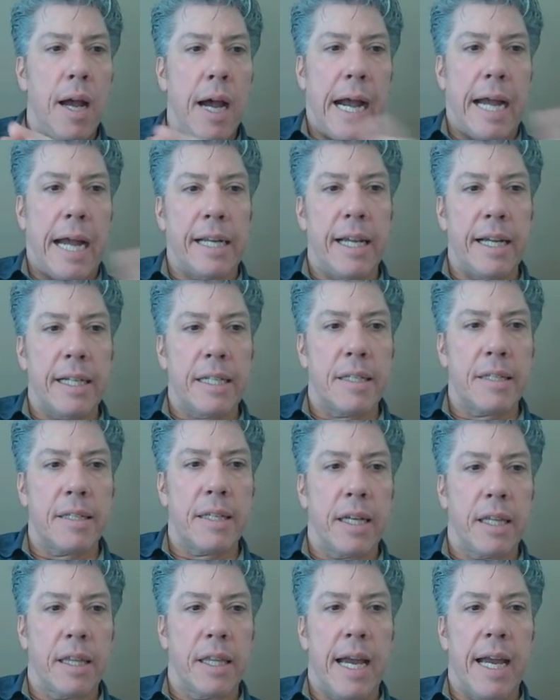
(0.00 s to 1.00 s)
I'd like to
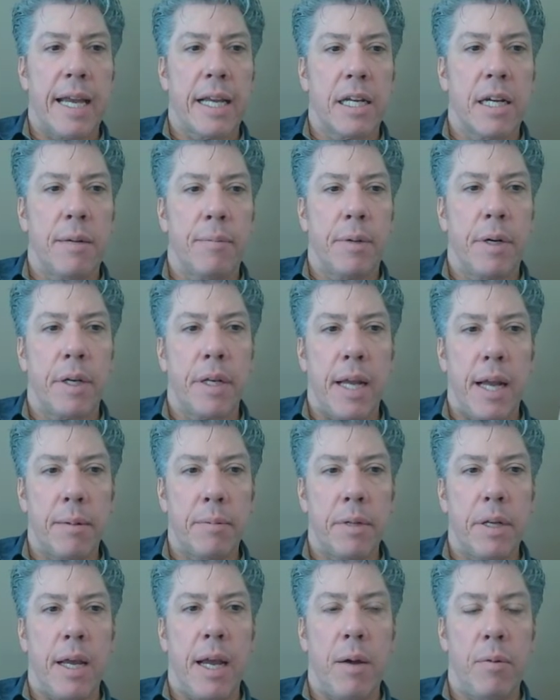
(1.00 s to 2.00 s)
see a light come on.
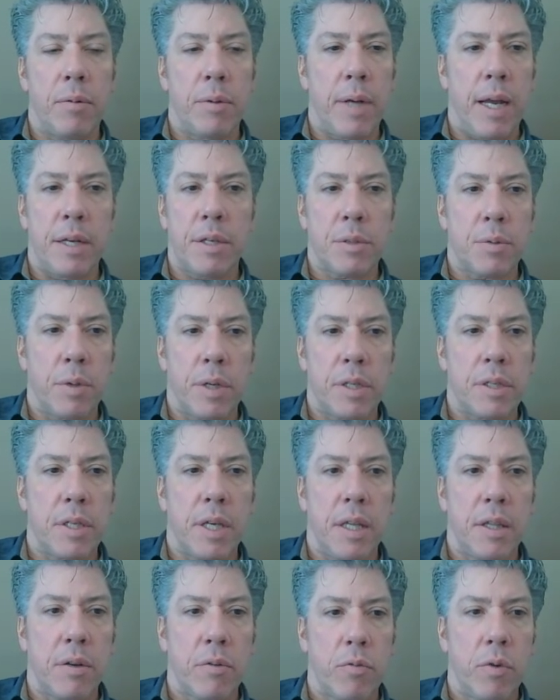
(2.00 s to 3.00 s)
I'm gonna, I, just want to
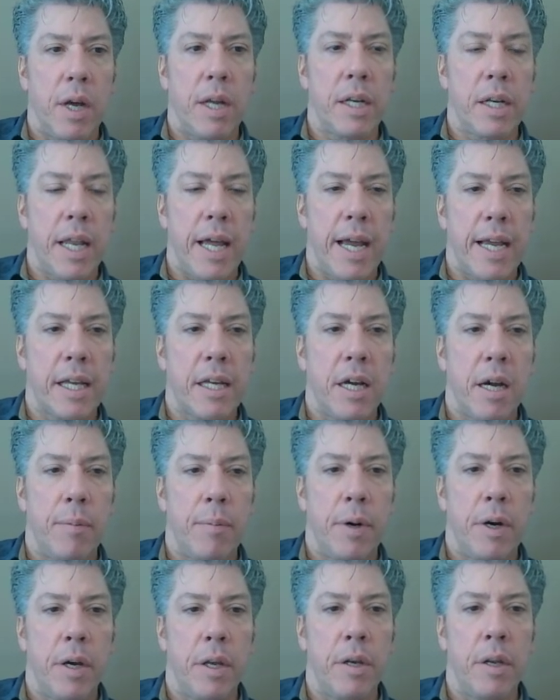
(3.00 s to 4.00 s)
see the run light
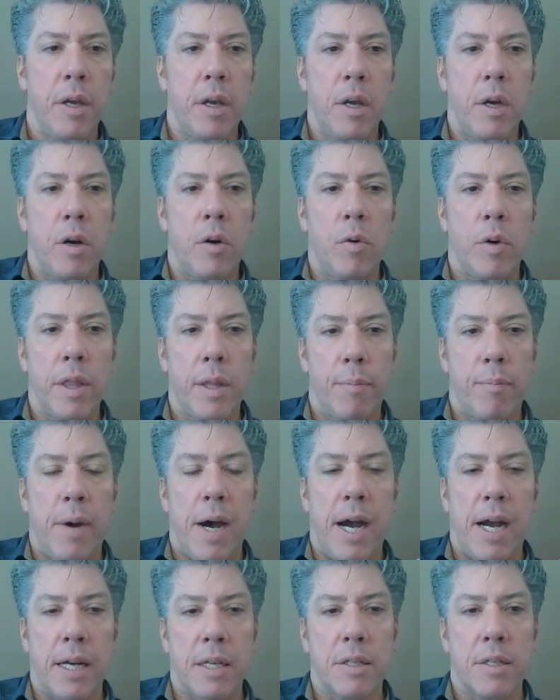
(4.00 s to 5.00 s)
come on when the
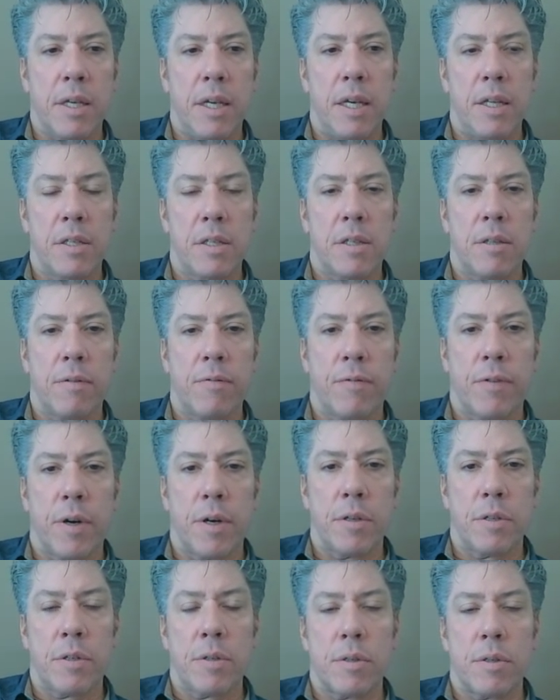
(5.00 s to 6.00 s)
box hits the
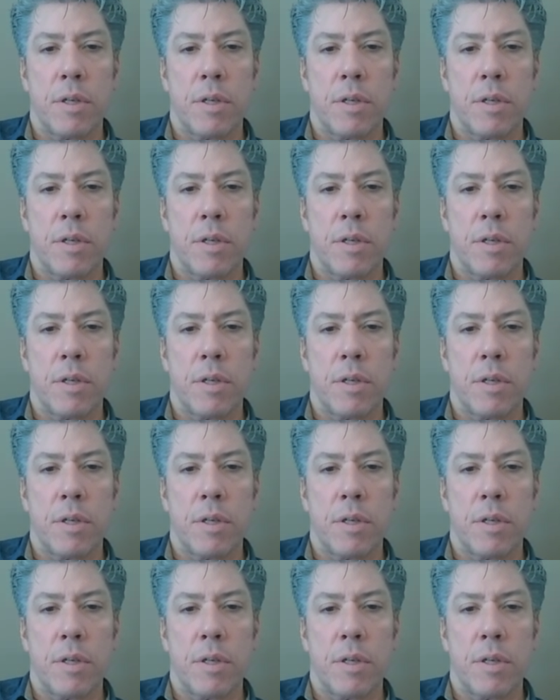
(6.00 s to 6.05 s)
first